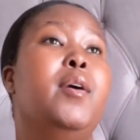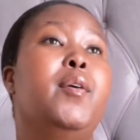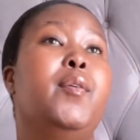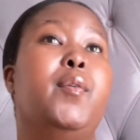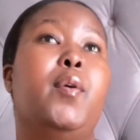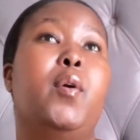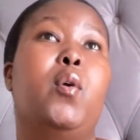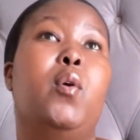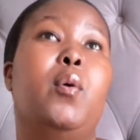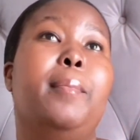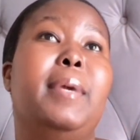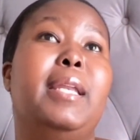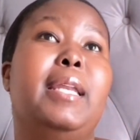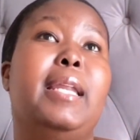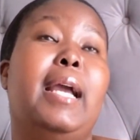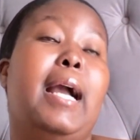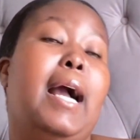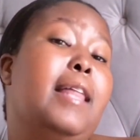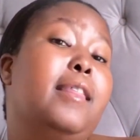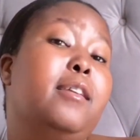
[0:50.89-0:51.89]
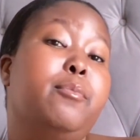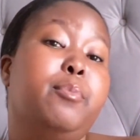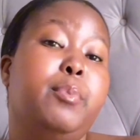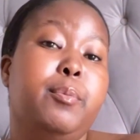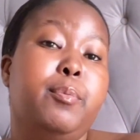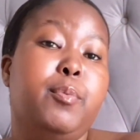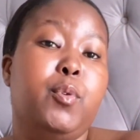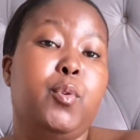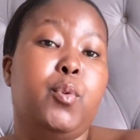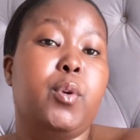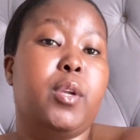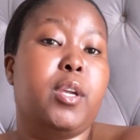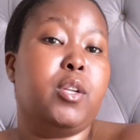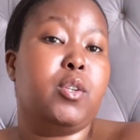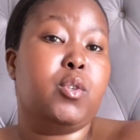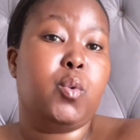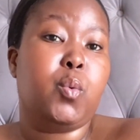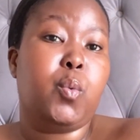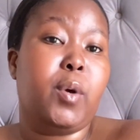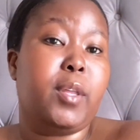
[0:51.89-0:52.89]
recommending other people who can
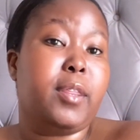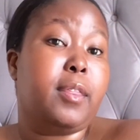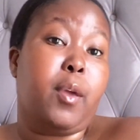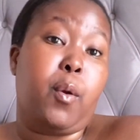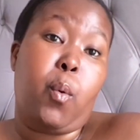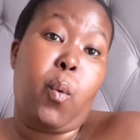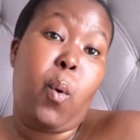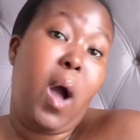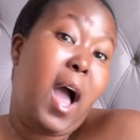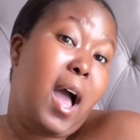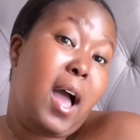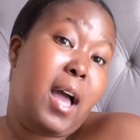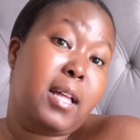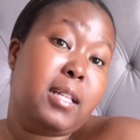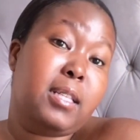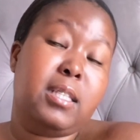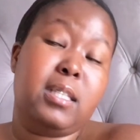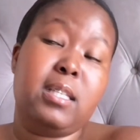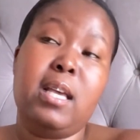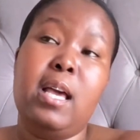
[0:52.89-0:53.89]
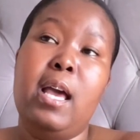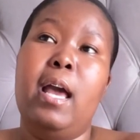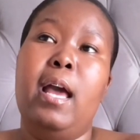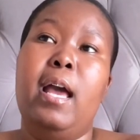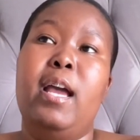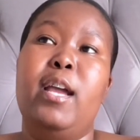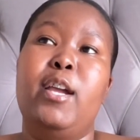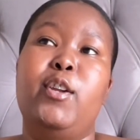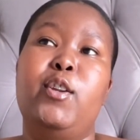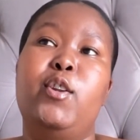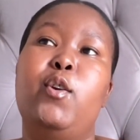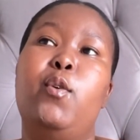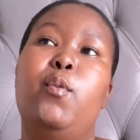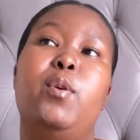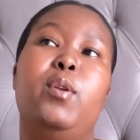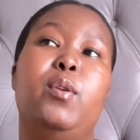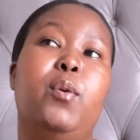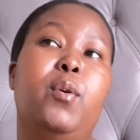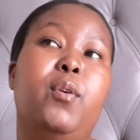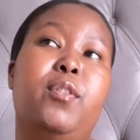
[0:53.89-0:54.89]
do what they want. You know,
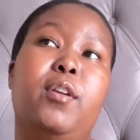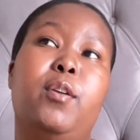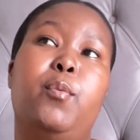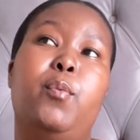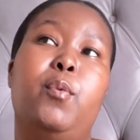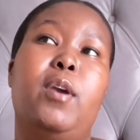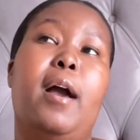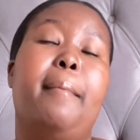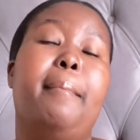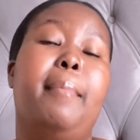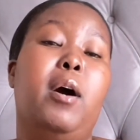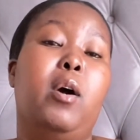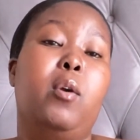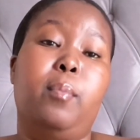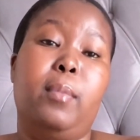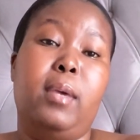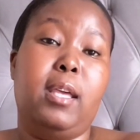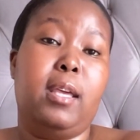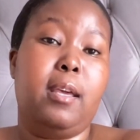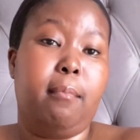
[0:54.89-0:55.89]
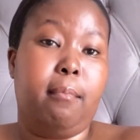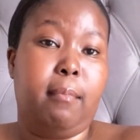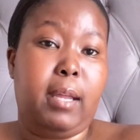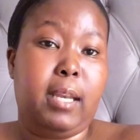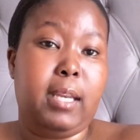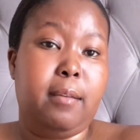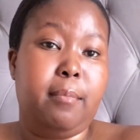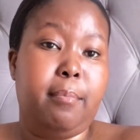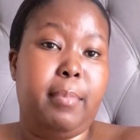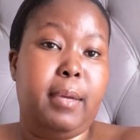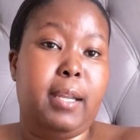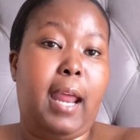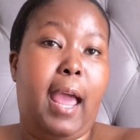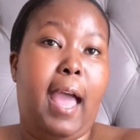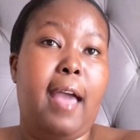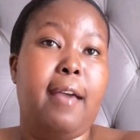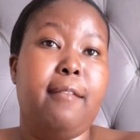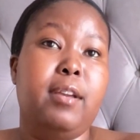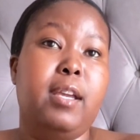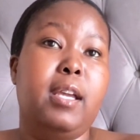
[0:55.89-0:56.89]
we know that we are about making money, but
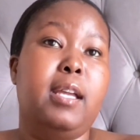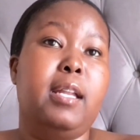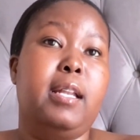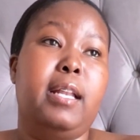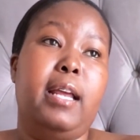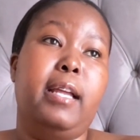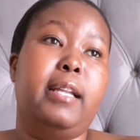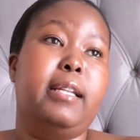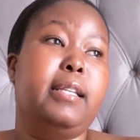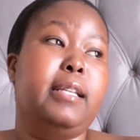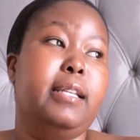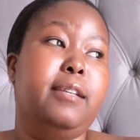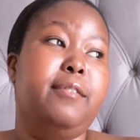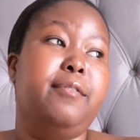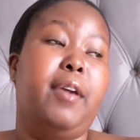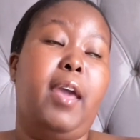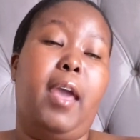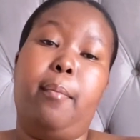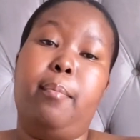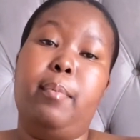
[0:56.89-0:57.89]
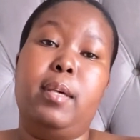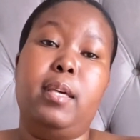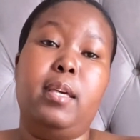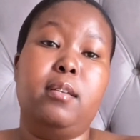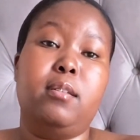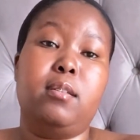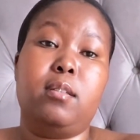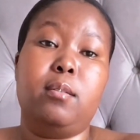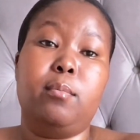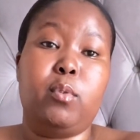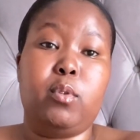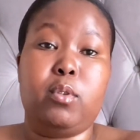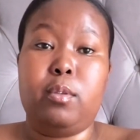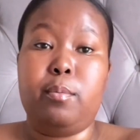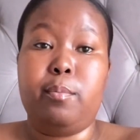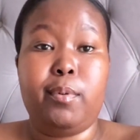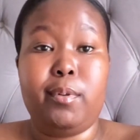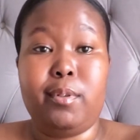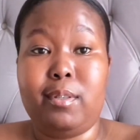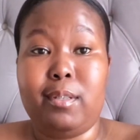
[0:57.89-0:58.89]
having a client live happy is the most
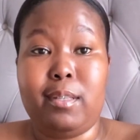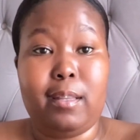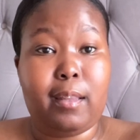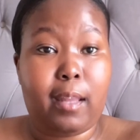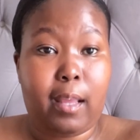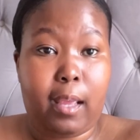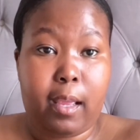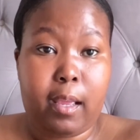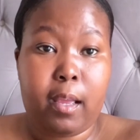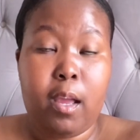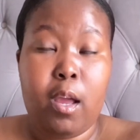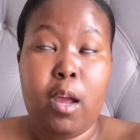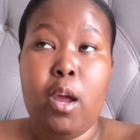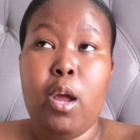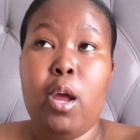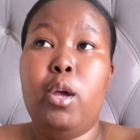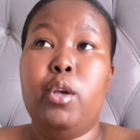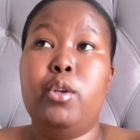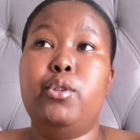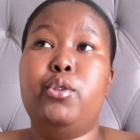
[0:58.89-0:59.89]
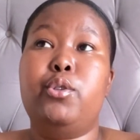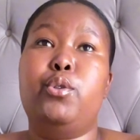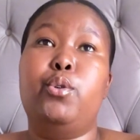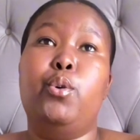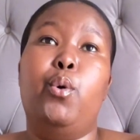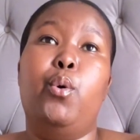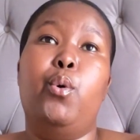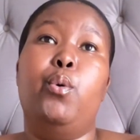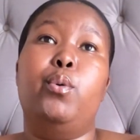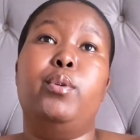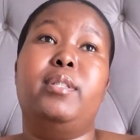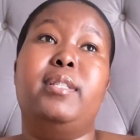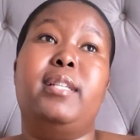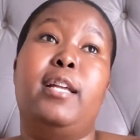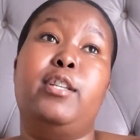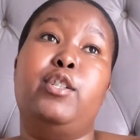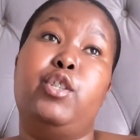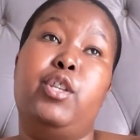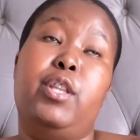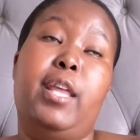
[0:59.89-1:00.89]
important thing. So
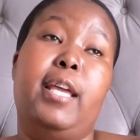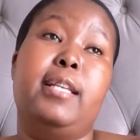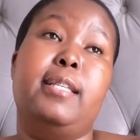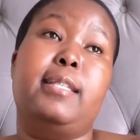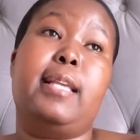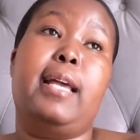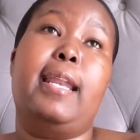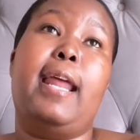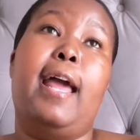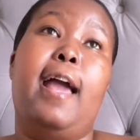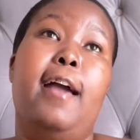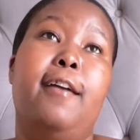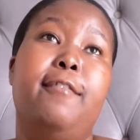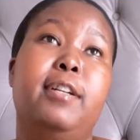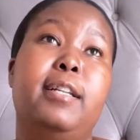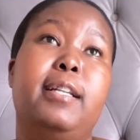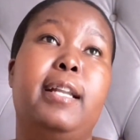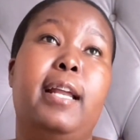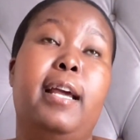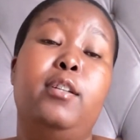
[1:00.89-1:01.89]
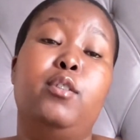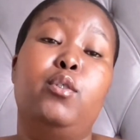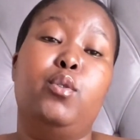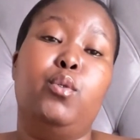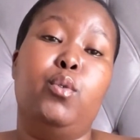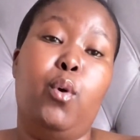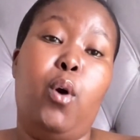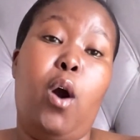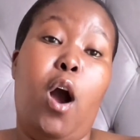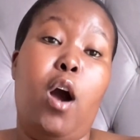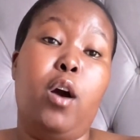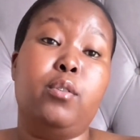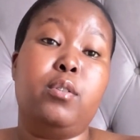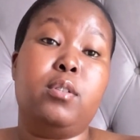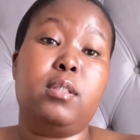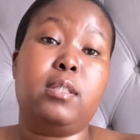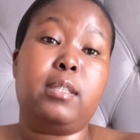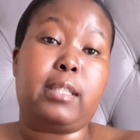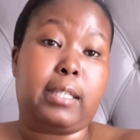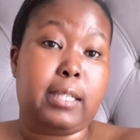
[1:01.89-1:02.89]
such things, and having clients know how
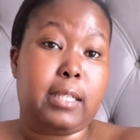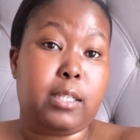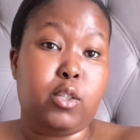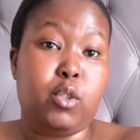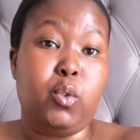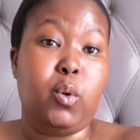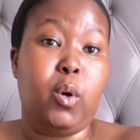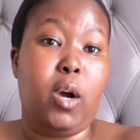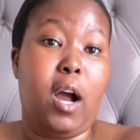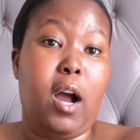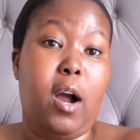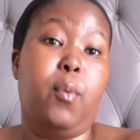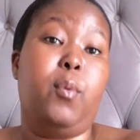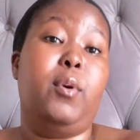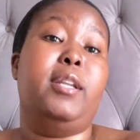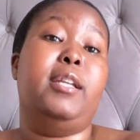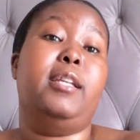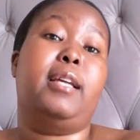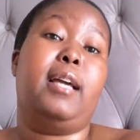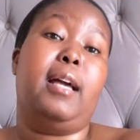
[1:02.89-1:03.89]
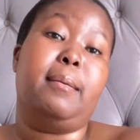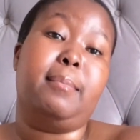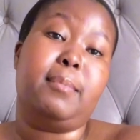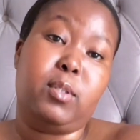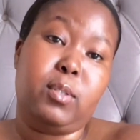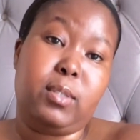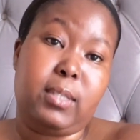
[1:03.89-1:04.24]
strict you are when it comes to